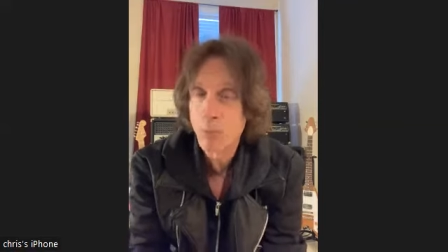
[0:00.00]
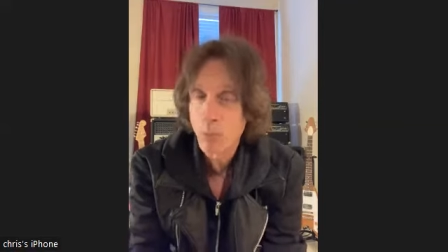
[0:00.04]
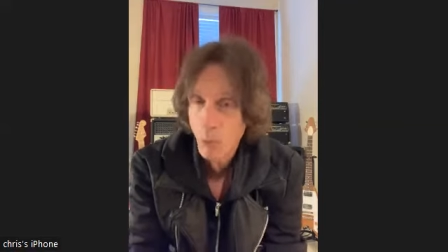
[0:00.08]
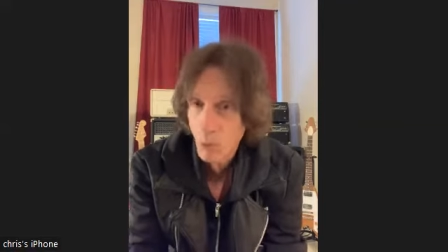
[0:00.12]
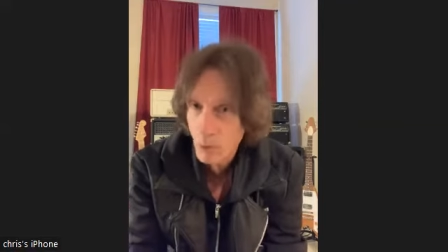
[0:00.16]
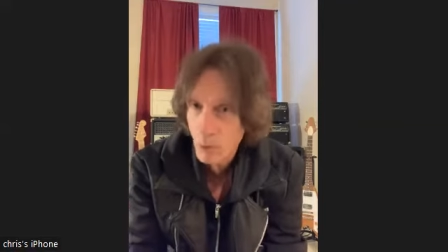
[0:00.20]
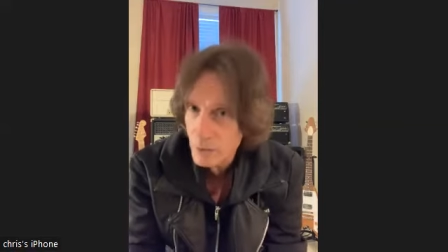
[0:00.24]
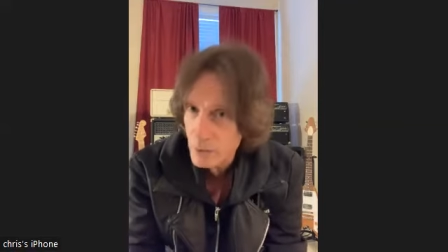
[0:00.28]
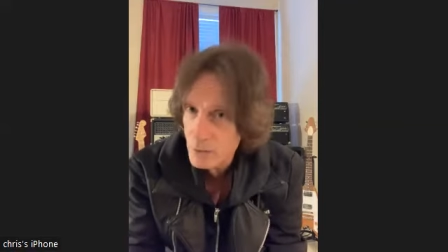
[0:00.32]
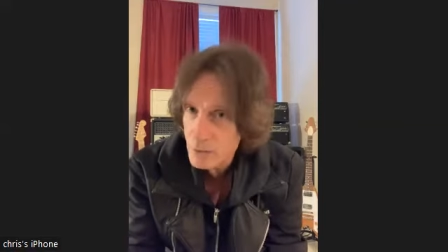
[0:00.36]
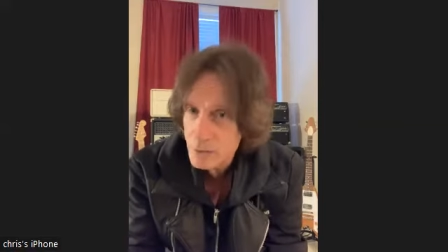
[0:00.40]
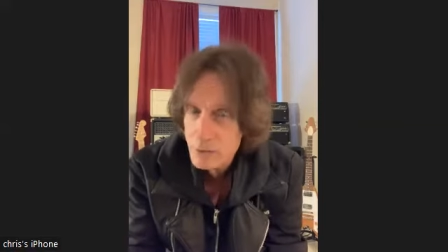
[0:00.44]

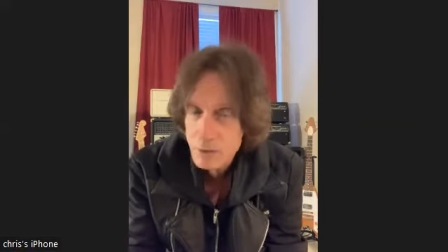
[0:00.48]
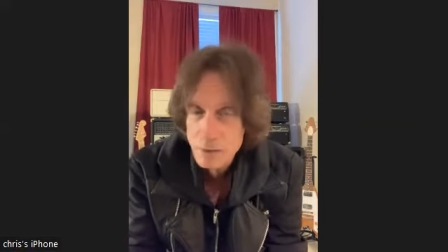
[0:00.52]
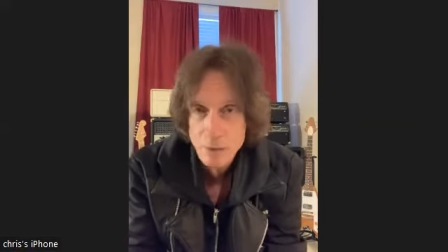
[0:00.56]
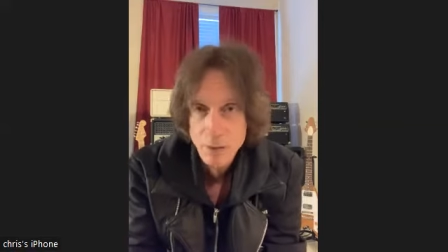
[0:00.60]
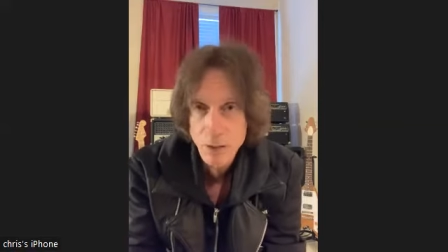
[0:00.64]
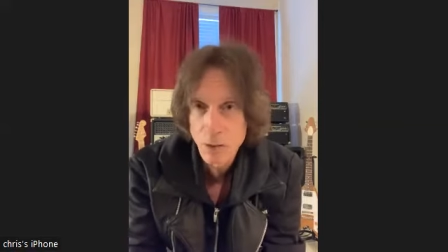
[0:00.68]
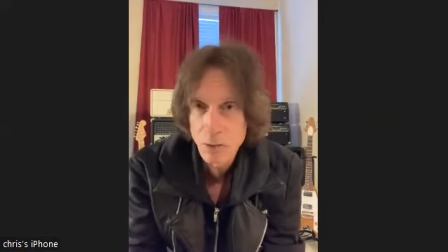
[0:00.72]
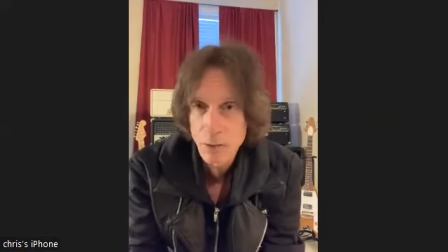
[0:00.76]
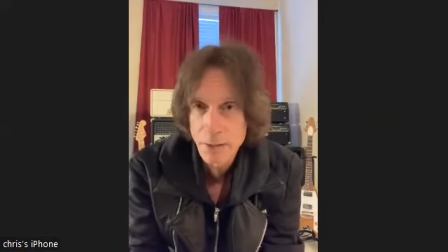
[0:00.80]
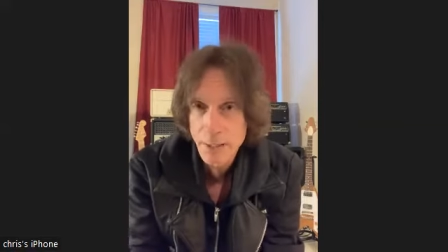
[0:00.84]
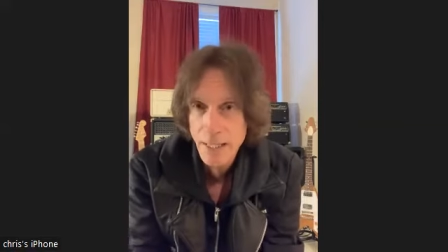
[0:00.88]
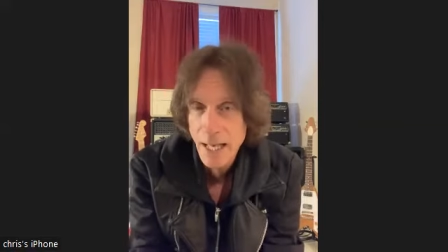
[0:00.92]
working
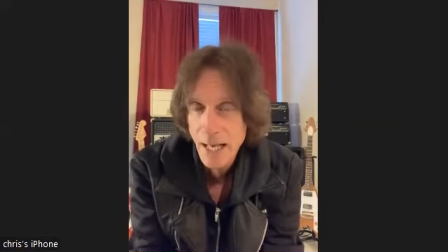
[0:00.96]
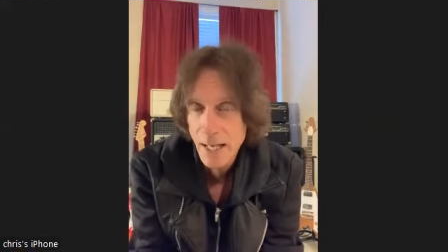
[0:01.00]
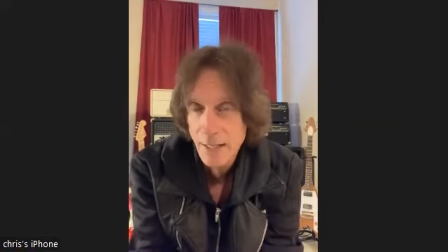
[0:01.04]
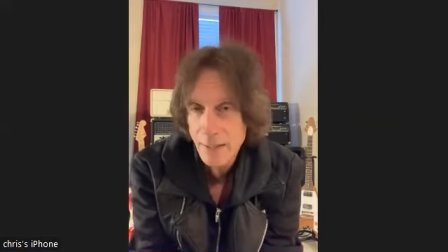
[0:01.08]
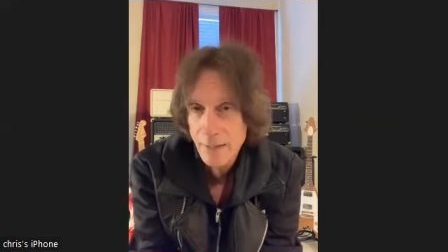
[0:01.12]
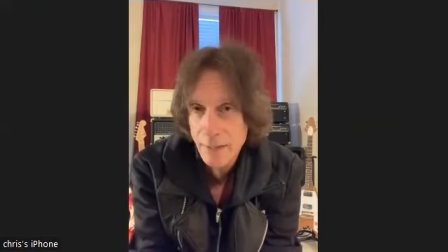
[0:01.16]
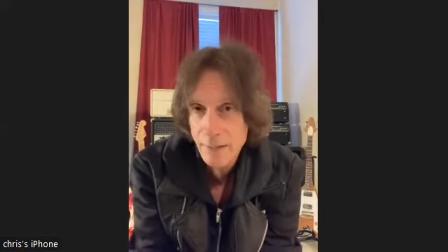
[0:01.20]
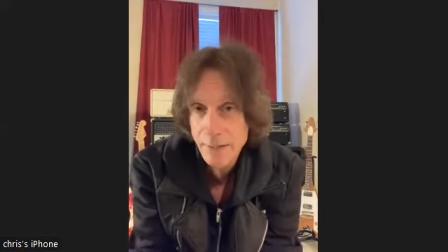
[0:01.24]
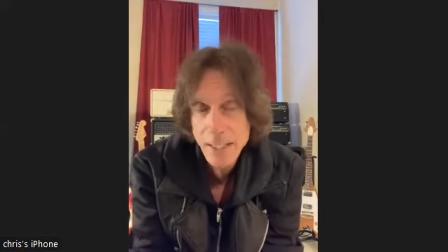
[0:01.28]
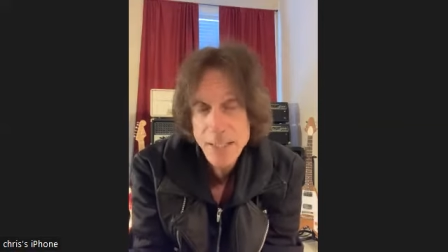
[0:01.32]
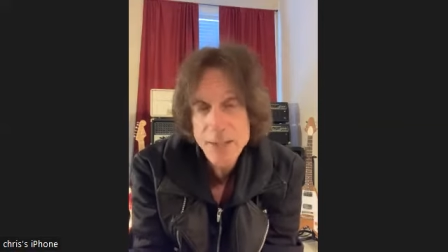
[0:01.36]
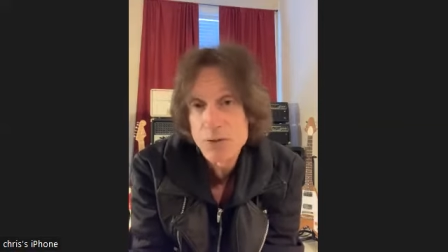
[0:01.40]
slowly at
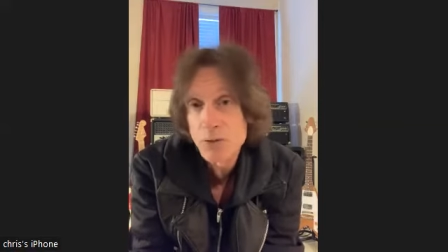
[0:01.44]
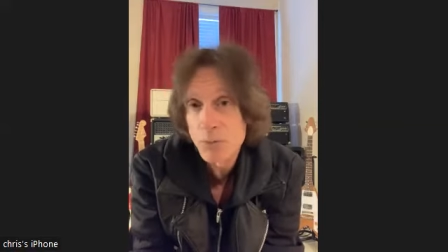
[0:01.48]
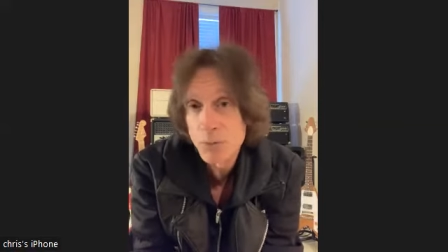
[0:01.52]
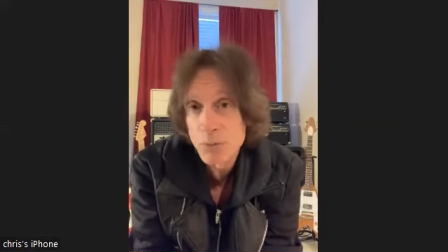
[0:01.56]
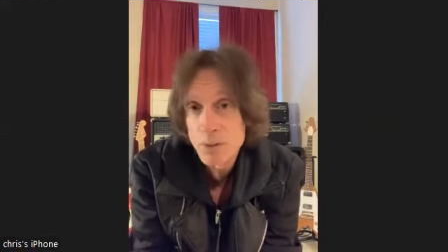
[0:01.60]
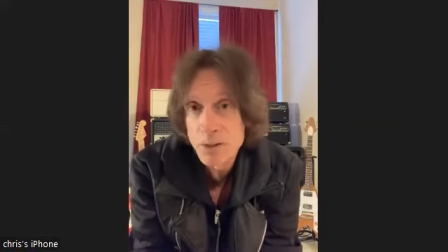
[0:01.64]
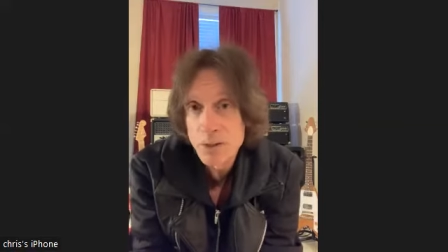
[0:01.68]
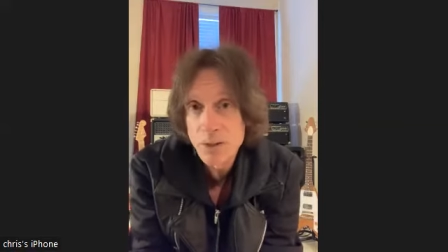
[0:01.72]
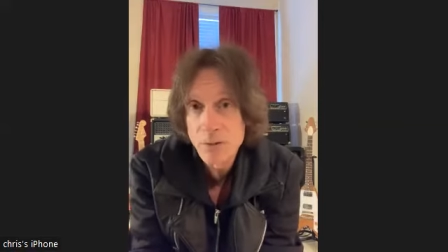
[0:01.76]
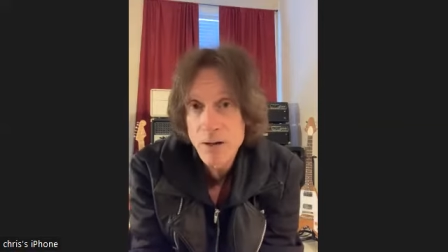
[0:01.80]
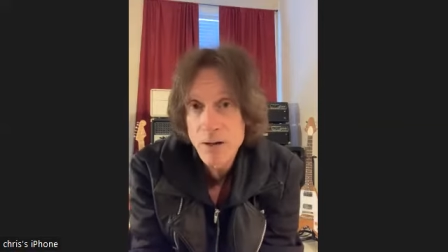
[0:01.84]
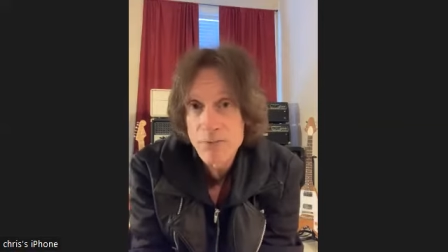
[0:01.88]
it, and that's what
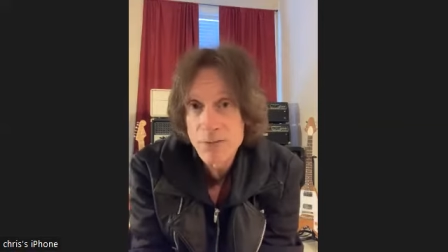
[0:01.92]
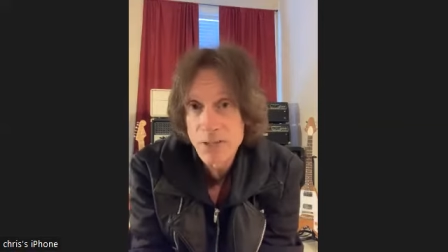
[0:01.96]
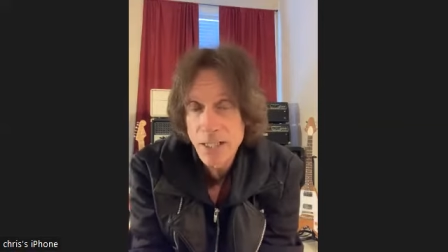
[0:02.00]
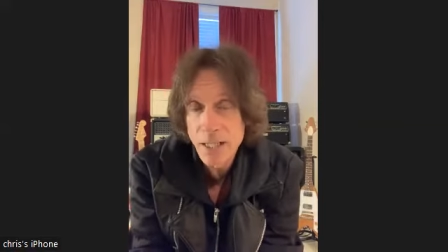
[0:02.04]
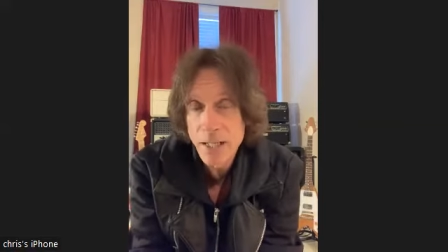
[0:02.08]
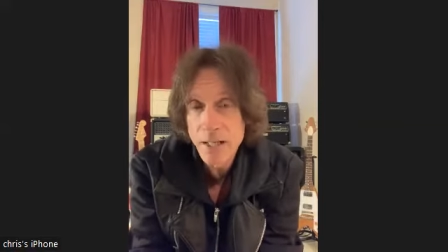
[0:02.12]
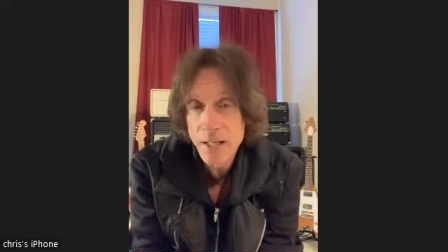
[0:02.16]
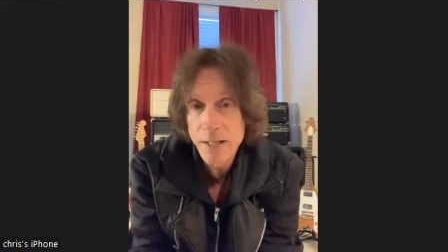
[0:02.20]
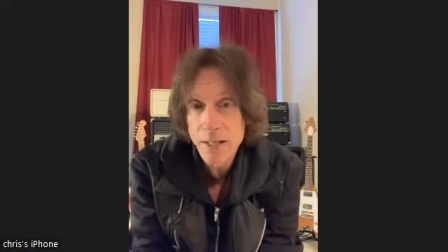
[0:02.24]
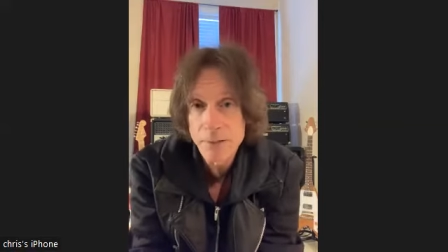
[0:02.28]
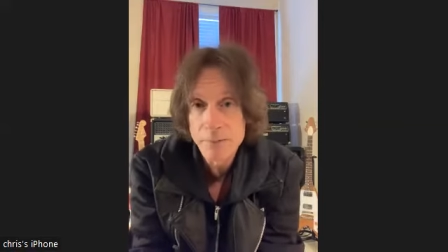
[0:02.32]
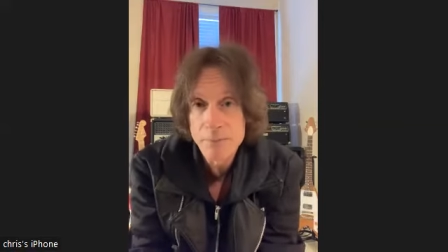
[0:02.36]
we do every
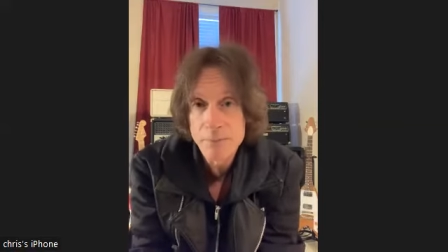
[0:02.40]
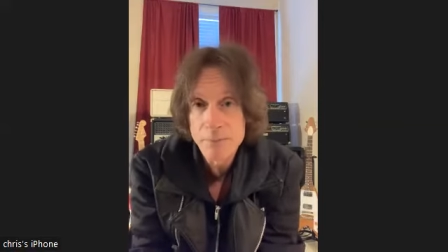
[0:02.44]
day.